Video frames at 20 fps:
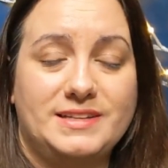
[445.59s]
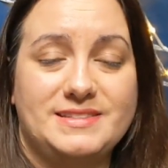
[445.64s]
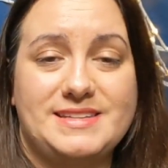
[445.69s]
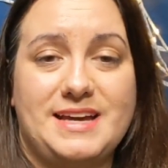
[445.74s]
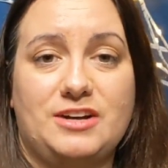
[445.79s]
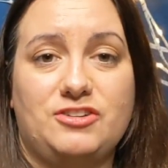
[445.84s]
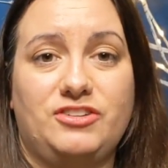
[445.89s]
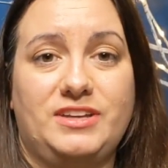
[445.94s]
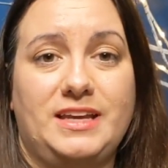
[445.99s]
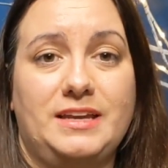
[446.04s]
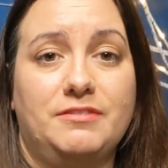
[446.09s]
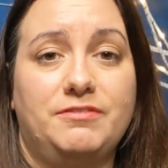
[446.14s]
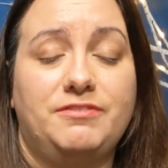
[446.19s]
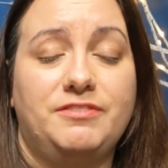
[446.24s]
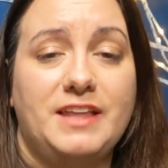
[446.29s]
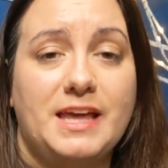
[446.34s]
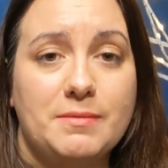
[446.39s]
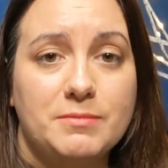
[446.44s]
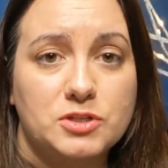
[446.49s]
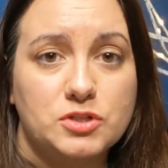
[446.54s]
It's actually
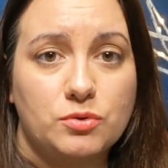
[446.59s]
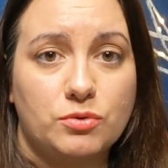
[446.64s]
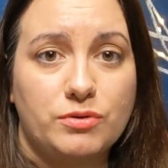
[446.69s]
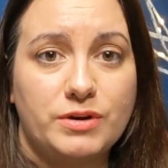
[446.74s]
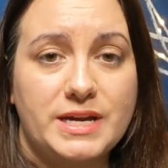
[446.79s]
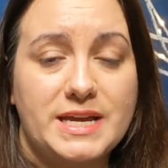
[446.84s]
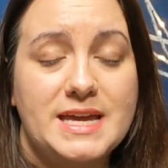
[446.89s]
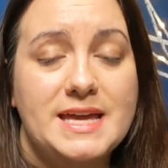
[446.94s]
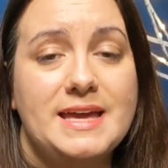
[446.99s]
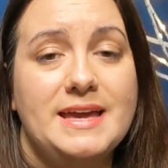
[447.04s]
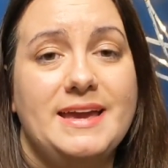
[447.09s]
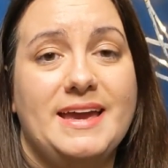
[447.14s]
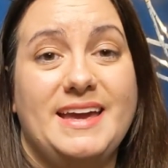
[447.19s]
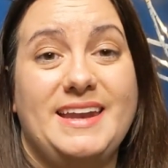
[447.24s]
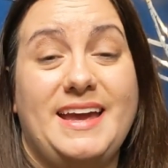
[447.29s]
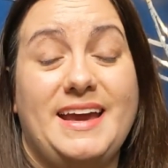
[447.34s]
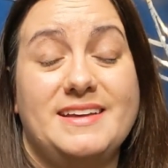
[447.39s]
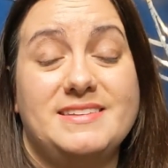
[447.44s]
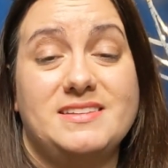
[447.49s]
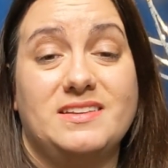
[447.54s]
inflammatory
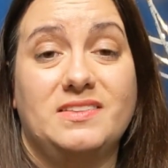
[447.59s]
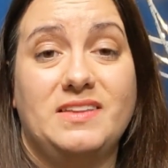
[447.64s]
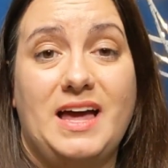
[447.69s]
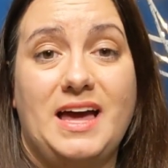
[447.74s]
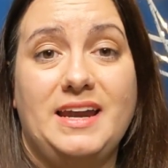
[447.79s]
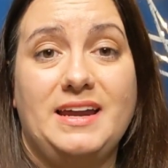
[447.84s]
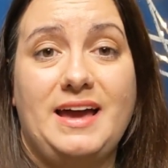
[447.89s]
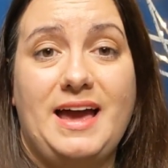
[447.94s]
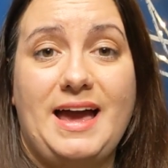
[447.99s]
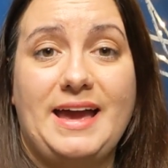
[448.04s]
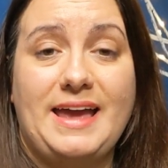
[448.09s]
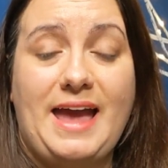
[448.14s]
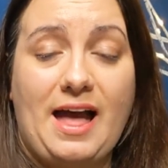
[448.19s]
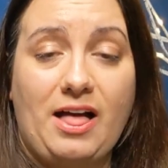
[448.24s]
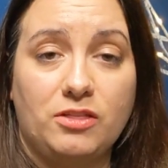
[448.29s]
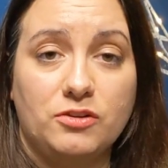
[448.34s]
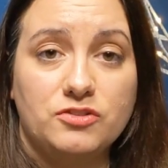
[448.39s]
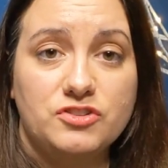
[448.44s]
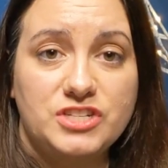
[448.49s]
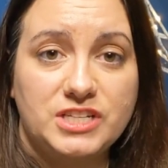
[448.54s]
and has a lot of high
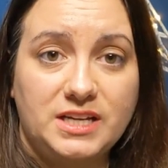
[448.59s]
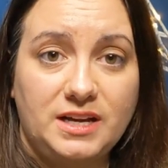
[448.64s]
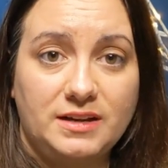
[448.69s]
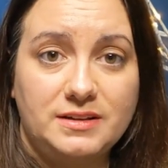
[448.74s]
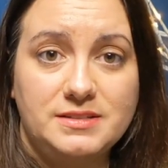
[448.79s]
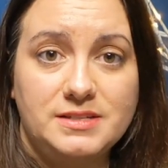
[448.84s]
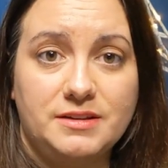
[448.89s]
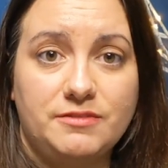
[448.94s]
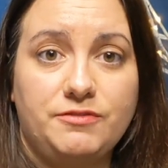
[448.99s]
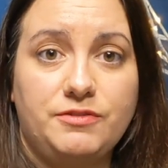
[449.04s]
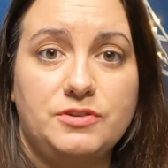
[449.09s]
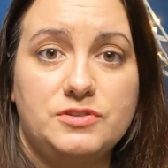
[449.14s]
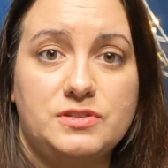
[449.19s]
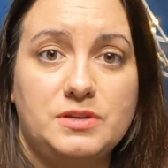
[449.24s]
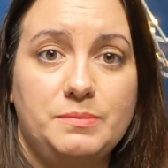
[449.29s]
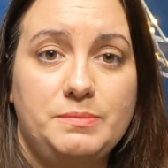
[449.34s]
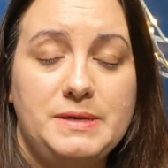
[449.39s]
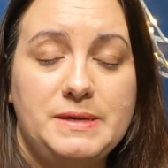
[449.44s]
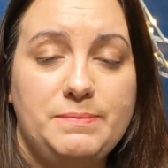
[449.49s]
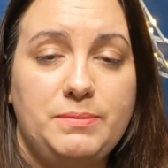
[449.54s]
allergy content for
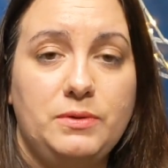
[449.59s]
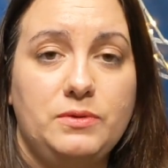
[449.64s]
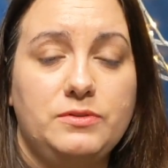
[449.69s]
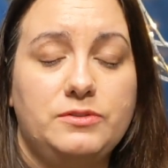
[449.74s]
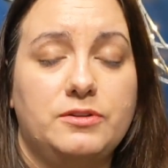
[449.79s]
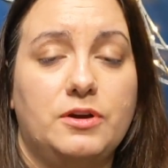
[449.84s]
some people.